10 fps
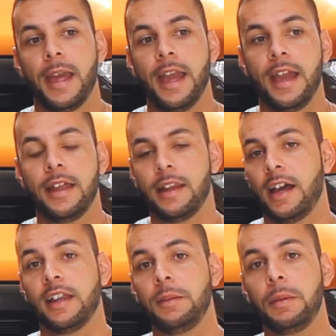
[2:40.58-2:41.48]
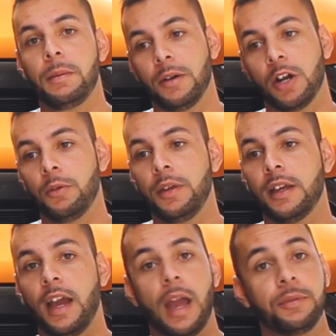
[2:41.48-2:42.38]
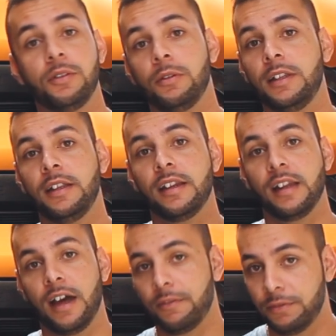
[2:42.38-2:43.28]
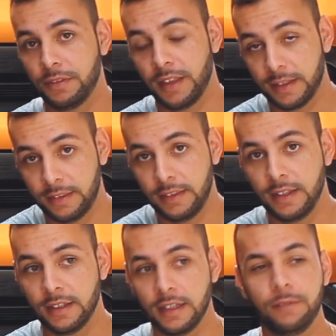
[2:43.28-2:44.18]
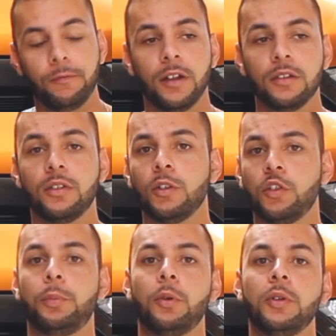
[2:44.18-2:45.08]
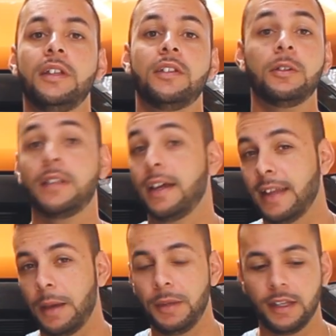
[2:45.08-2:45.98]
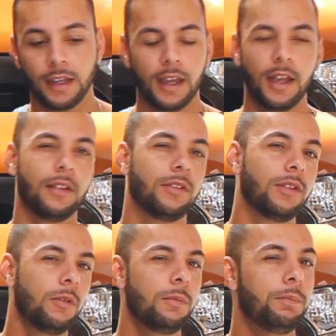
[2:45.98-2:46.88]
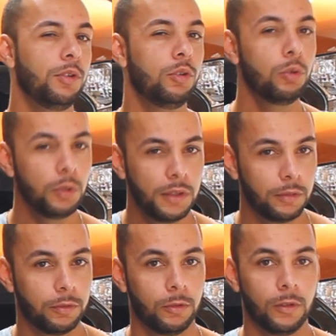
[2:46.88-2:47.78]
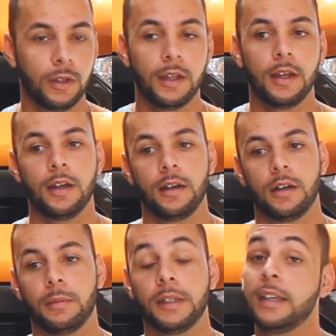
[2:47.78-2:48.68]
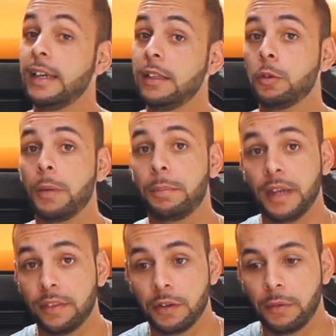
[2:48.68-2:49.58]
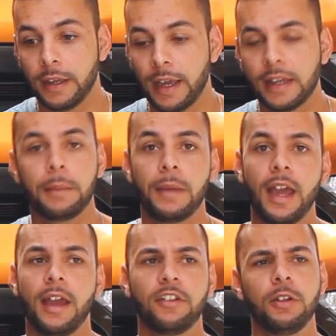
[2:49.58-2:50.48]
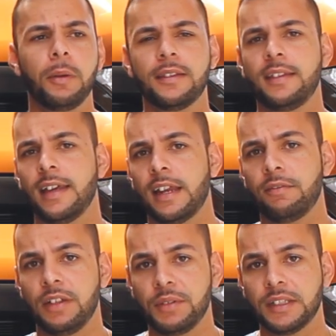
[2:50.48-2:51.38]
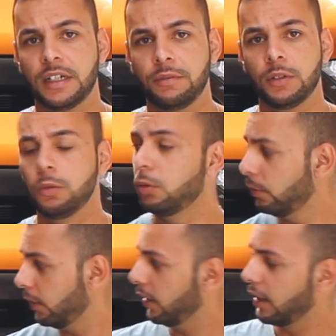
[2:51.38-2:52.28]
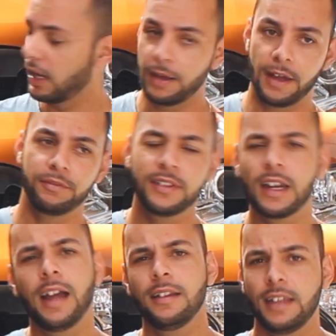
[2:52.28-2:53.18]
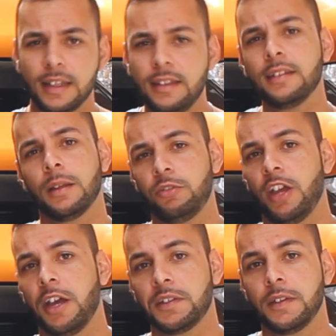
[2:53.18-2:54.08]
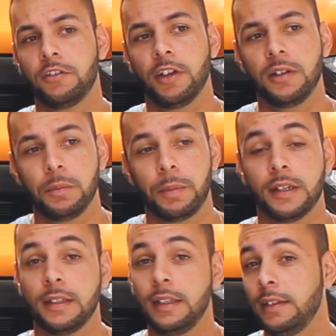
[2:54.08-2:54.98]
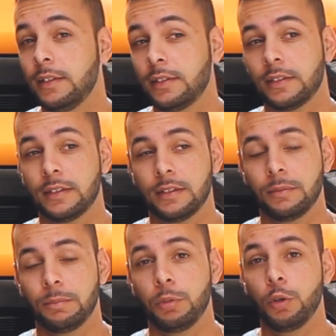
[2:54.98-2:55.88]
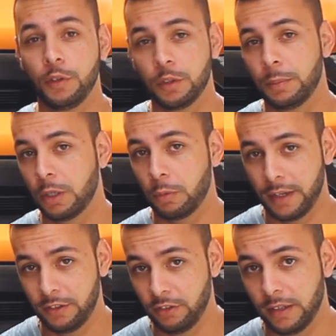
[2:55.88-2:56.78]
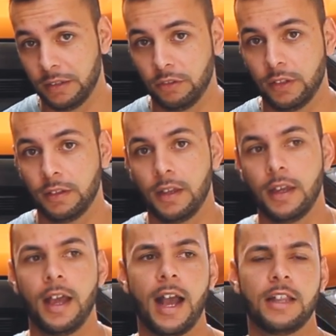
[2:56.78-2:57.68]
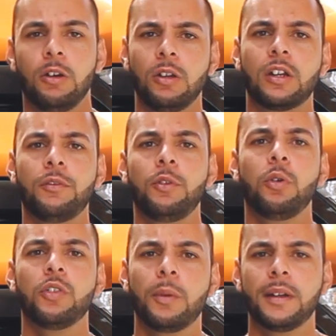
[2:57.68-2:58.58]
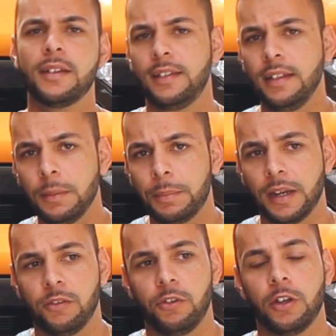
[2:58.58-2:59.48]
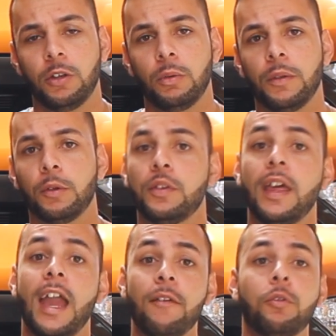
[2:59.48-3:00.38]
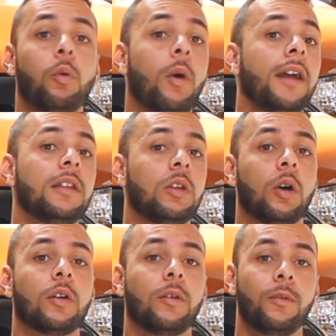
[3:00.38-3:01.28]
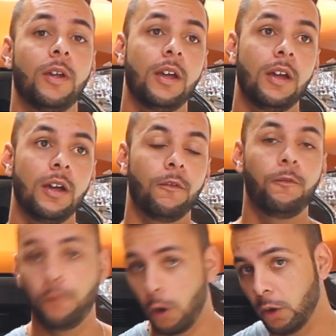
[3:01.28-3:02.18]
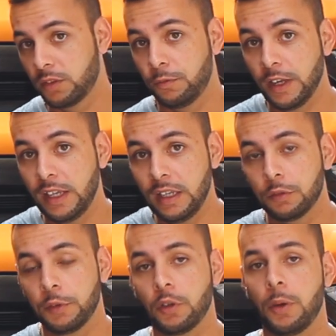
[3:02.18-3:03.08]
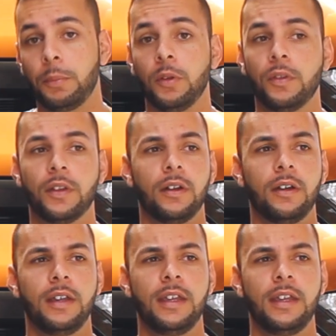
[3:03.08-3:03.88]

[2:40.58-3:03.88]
And I remember going, I absolutely loved that thing. It felt so sporty, so dynamic and so beautiful. It really took my breath away, and I'm actually quite sad I've never driven, or I've tried getting some Jags on the channel, but it is proving to be quite challenging. I know a lot of you also want to see the brand Jaguar because they have quite a lot of fast variants. For example, the